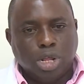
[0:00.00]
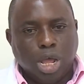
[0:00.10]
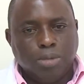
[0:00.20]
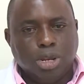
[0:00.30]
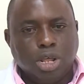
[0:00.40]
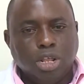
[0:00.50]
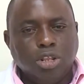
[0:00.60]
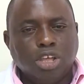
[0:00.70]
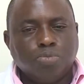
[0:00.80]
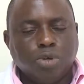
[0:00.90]
I mean,
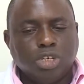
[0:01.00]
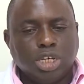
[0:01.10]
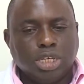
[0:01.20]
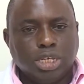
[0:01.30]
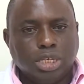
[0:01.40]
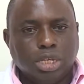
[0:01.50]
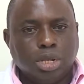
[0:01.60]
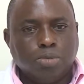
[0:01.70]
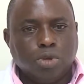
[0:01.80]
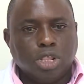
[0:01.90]
in as much as I say
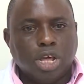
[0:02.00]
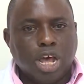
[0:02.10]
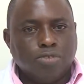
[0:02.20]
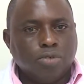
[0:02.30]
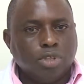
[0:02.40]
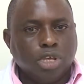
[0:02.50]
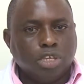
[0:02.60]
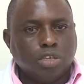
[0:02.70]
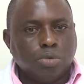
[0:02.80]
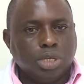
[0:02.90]
that more than half of the
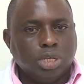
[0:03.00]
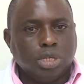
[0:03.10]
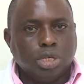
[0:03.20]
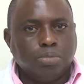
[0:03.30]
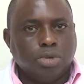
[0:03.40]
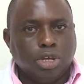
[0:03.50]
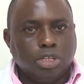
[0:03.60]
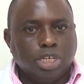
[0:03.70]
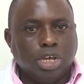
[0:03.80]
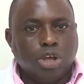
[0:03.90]
cases we see in
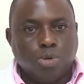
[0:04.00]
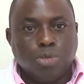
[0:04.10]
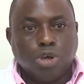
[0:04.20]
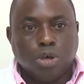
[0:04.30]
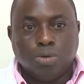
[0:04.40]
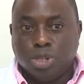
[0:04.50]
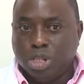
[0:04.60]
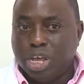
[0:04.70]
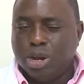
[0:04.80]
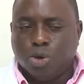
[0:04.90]
GPHC come because
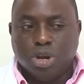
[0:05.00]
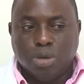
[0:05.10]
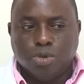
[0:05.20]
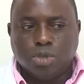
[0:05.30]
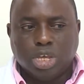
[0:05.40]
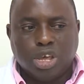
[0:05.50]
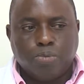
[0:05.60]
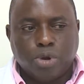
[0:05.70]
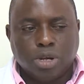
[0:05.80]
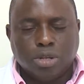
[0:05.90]
they are unable to
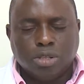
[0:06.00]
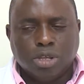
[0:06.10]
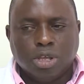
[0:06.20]
get pregnant,